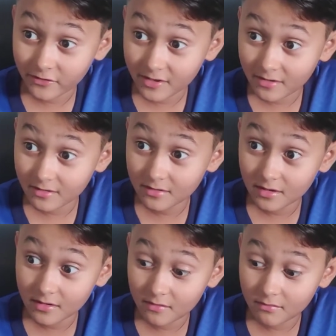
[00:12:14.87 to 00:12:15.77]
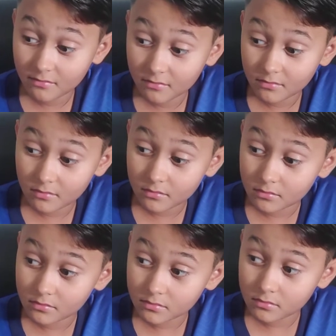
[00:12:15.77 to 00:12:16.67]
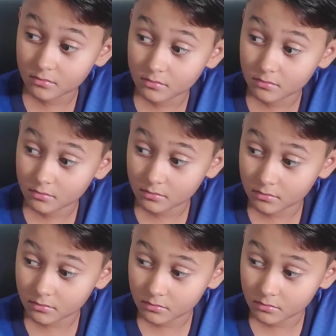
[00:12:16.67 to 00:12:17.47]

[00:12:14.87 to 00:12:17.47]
he goes left. And then you just keep moving forward, right?